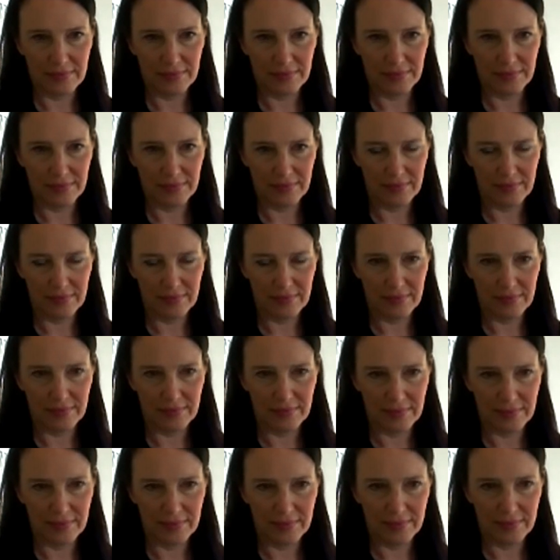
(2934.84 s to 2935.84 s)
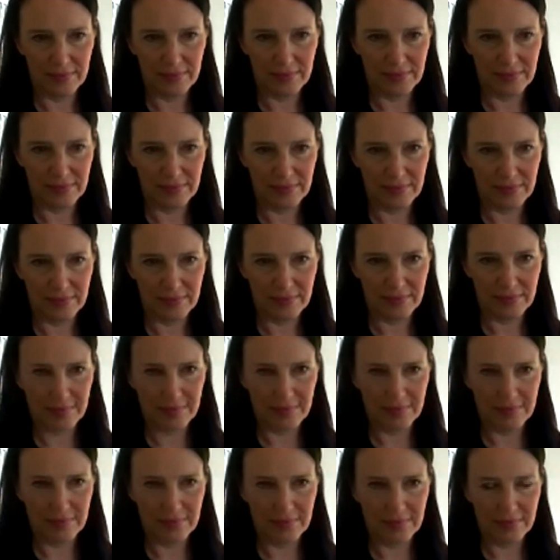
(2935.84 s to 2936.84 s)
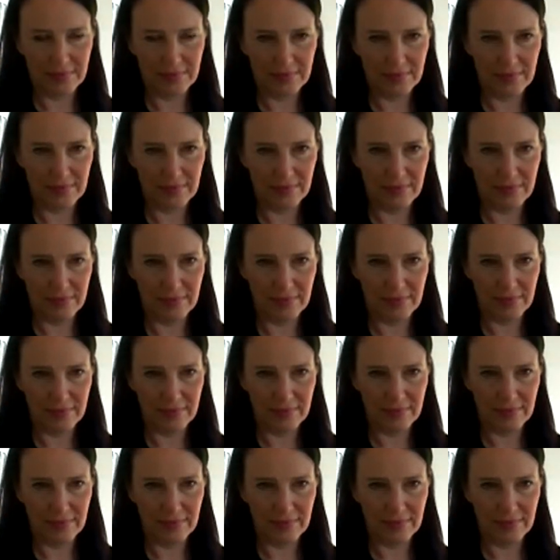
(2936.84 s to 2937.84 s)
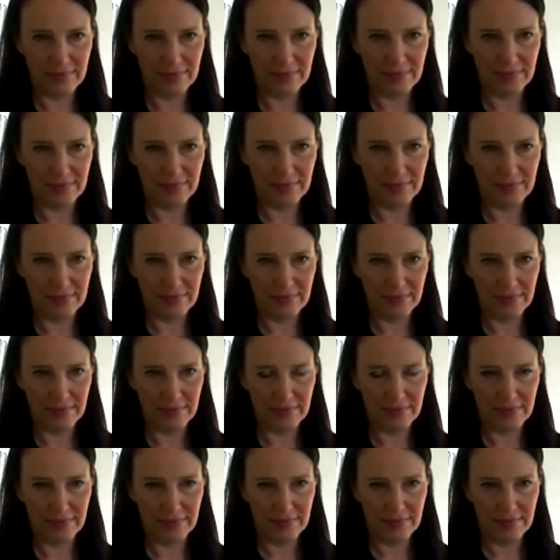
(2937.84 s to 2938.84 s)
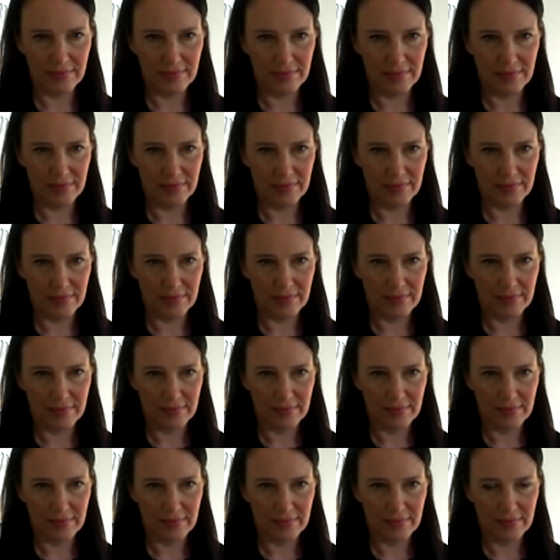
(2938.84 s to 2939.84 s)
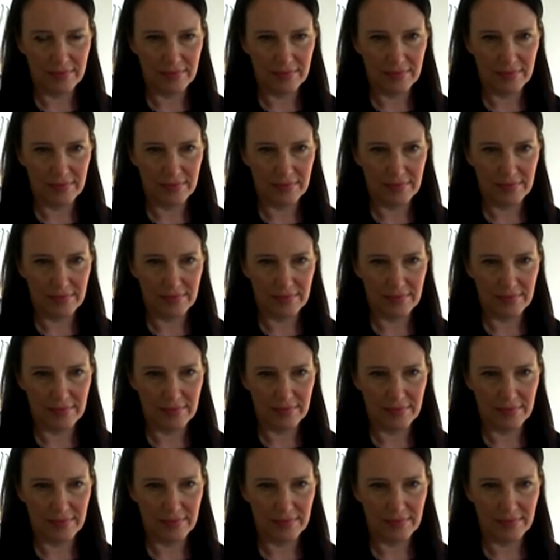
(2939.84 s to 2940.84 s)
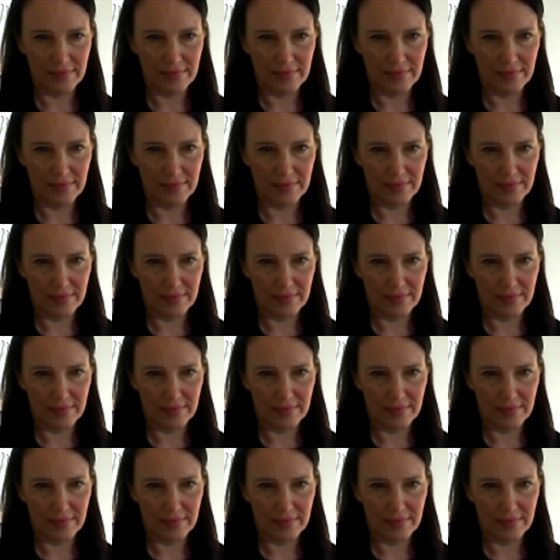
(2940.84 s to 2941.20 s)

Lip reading: This person isn't speaking.